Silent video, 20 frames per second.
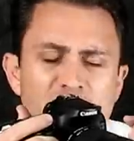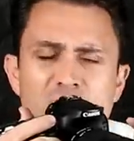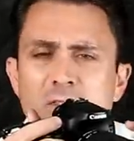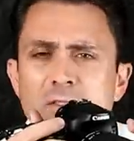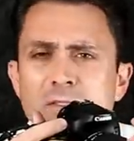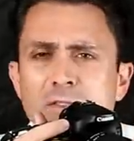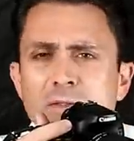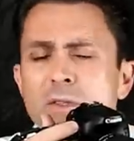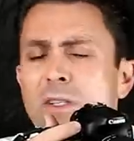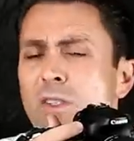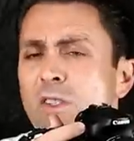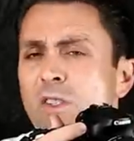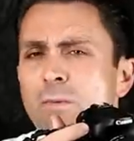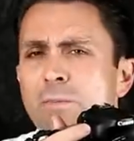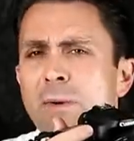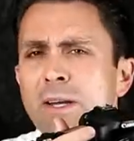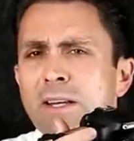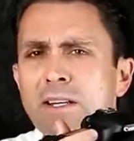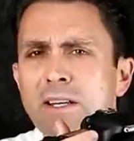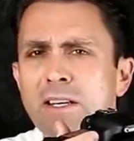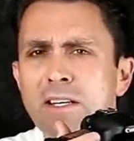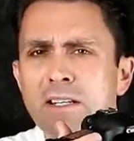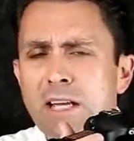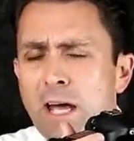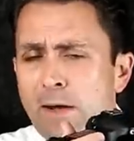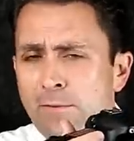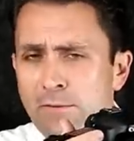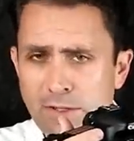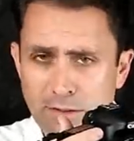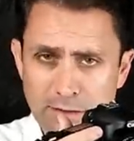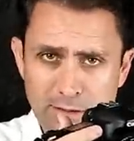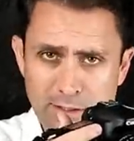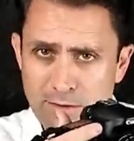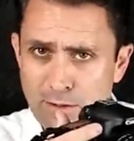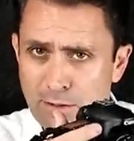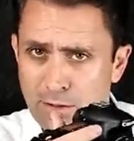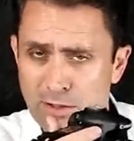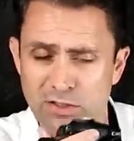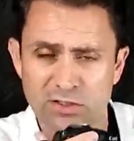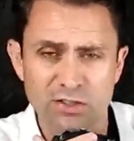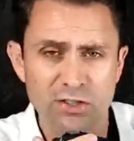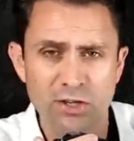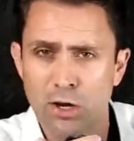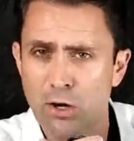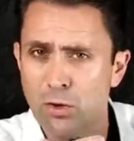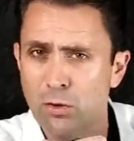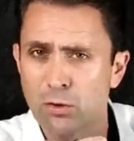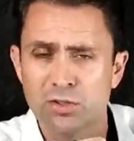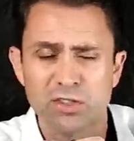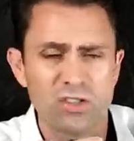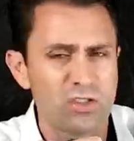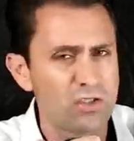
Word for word: can, you can spin it indefinitely. There is no